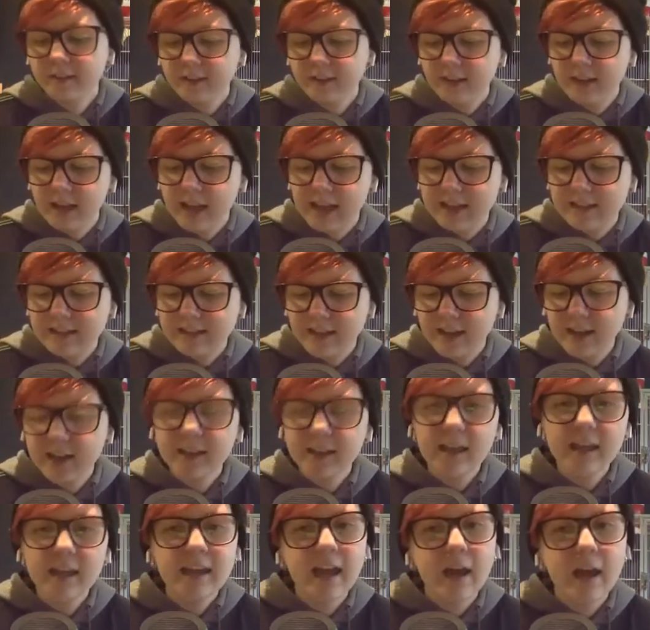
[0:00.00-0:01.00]
It's kind
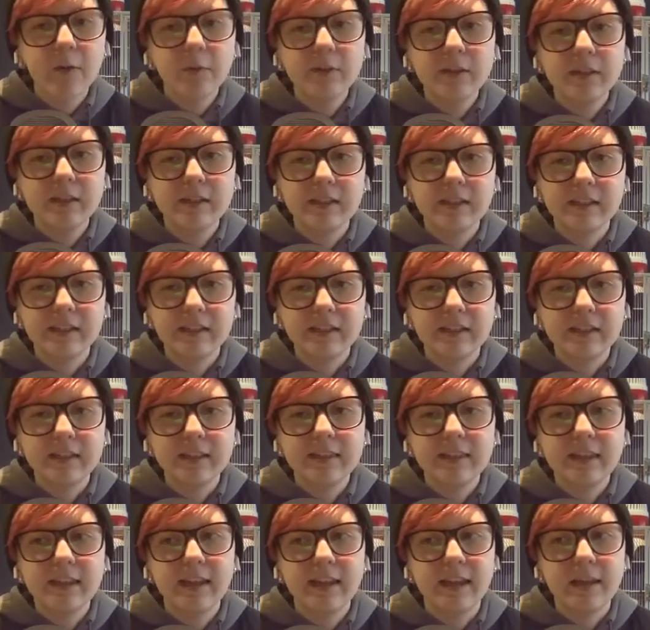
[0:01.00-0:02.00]
of like how in Glee
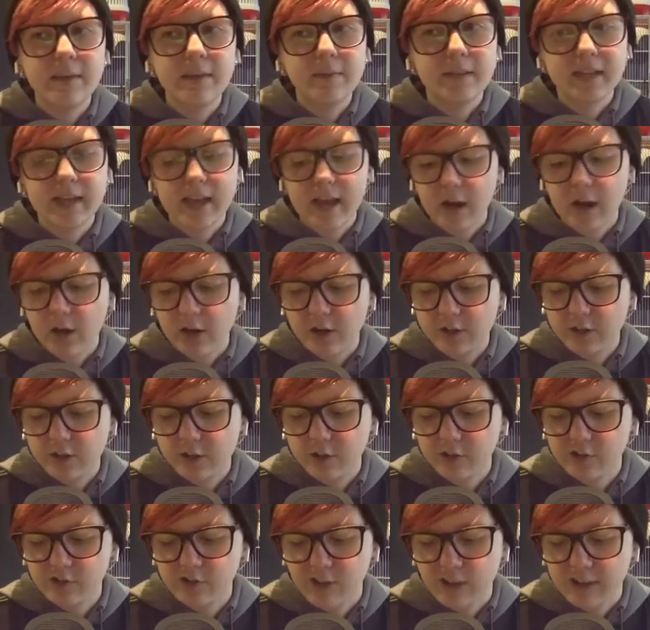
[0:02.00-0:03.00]
they named a
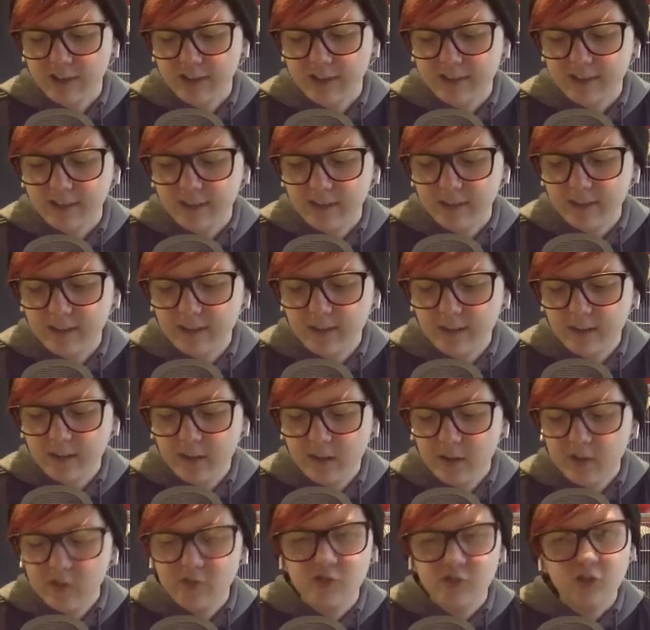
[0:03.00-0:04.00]
character Jessie
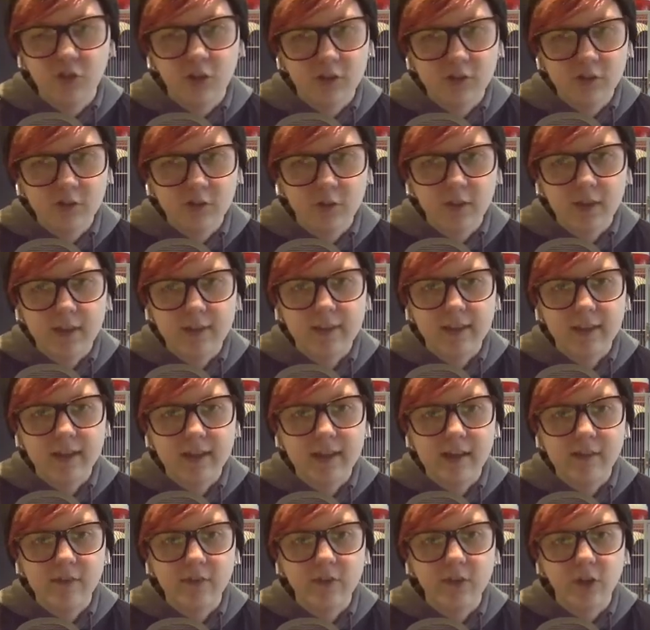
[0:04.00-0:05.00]
just so that they
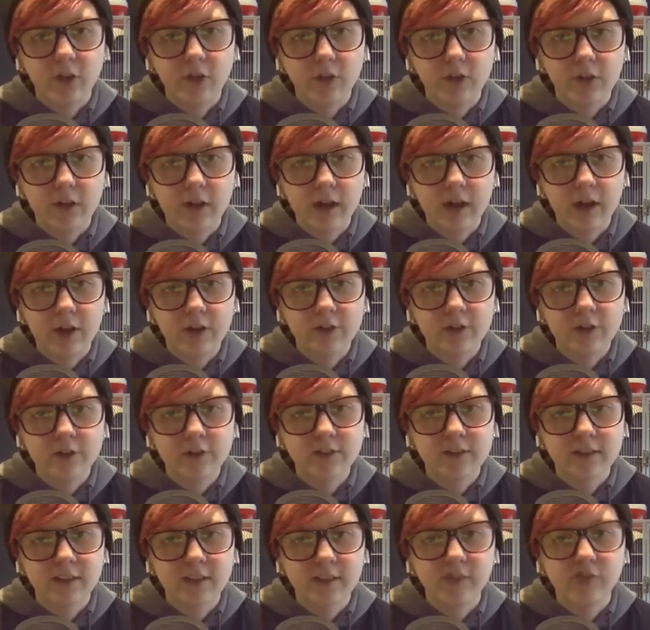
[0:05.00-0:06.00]
could have another character
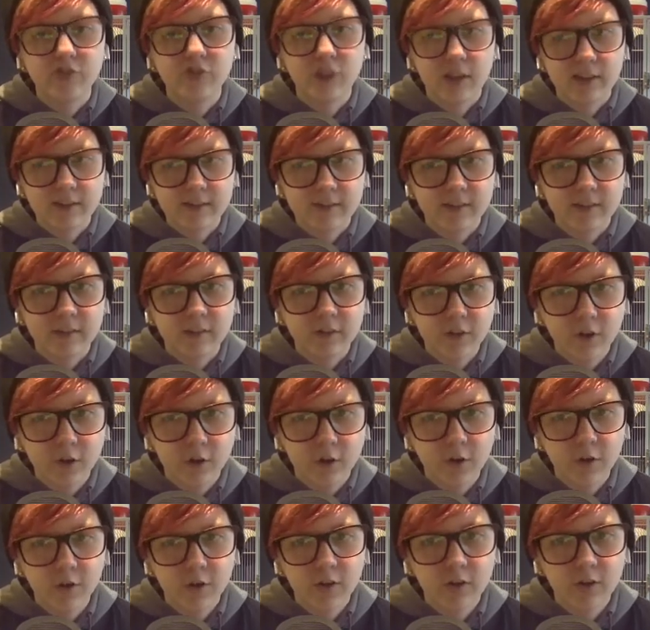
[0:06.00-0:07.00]
sing Jesse's
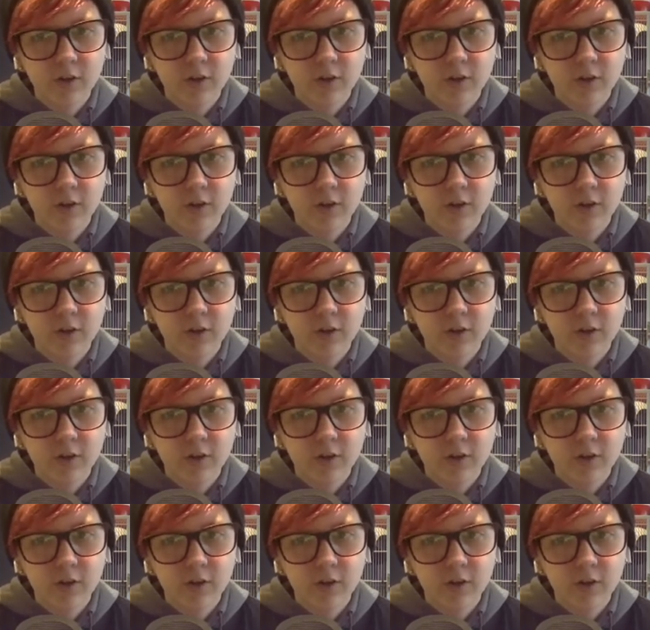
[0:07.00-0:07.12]
Girl